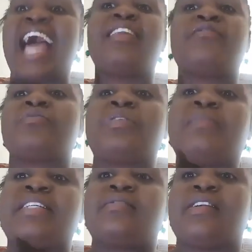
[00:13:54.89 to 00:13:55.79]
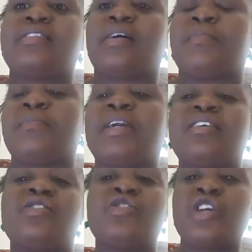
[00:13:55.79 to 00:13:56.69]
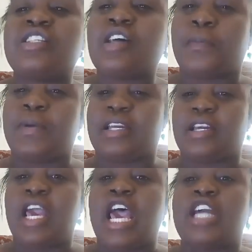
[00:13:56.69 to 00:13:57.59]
I love to read my students' topic because your topic